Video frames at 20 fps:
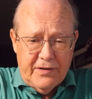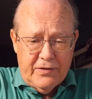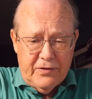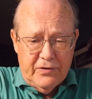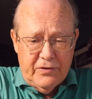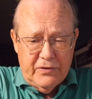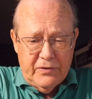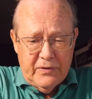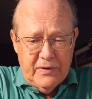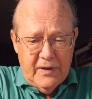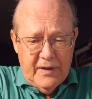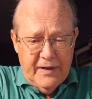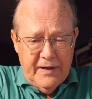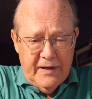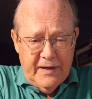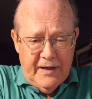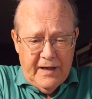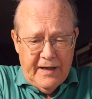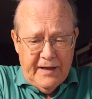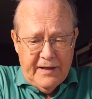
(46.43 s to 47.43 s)
to
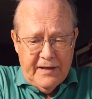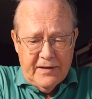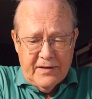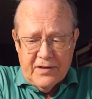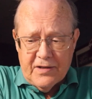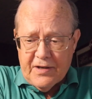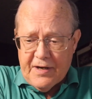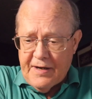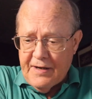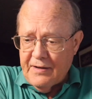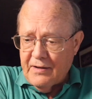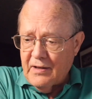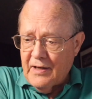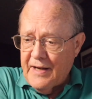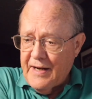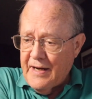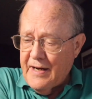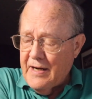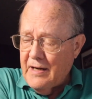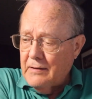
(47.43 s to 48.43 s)
an N-scale
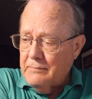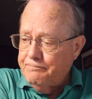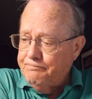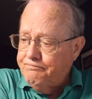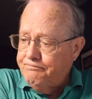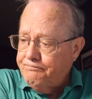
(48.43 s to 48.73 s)
layout.